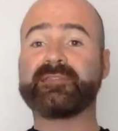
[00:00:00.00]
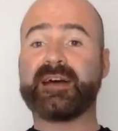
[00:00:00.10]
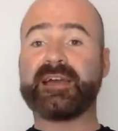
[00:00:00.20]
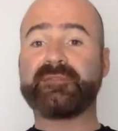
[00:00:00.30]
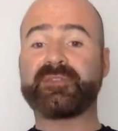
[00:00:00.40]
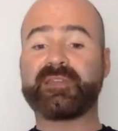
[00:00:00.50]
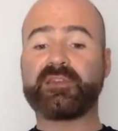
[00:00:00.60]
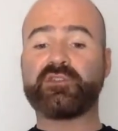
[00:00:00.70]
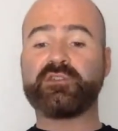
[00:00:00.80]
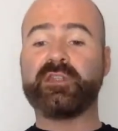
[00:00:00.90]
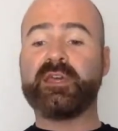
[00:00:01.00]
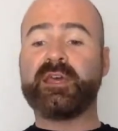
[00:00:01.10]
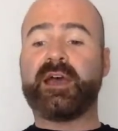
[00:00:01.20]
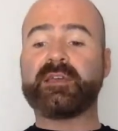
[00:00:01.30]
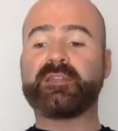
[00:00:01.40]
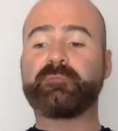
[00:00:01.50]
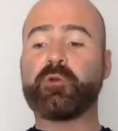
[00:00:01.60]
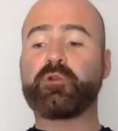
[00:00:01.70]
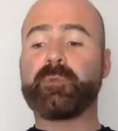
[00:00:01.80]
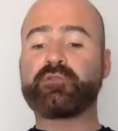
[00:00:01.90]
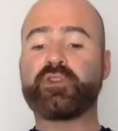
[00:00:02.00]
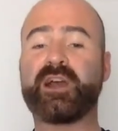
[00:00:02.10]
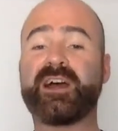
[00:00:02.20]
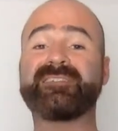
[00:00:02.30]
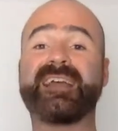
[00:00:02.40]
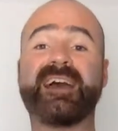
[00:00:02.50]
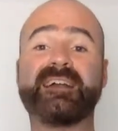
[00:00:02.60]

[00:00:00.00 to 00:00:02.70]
live session, I spoke about Charles